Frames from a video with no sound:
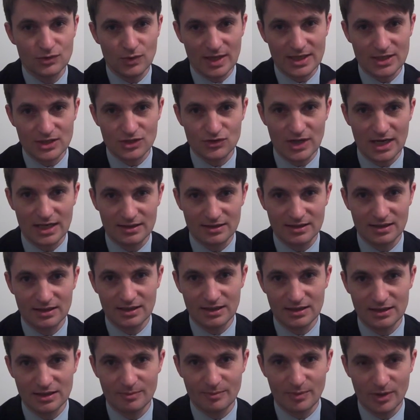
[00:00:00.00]
to extract
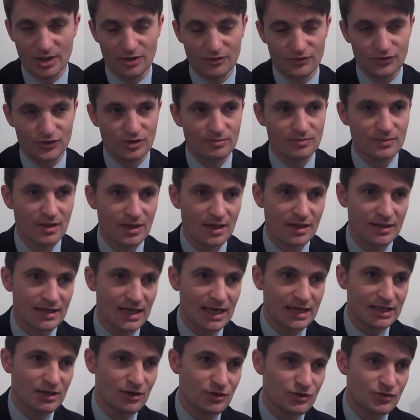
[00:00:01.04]
the perfume,
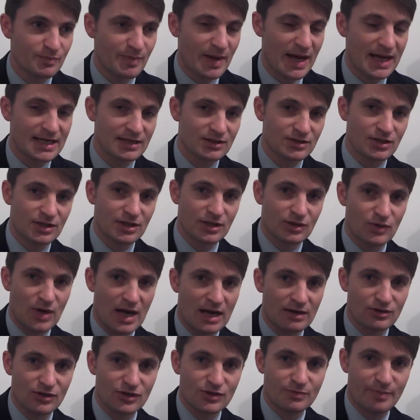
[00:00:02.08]
that goes back into the
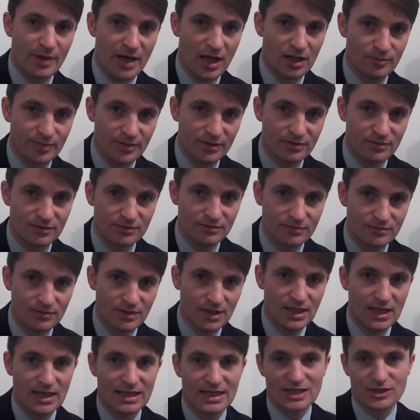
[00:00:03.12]
ground as pulp,
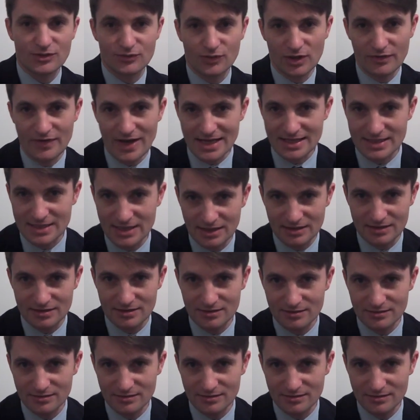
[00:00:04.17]
that's full of acid.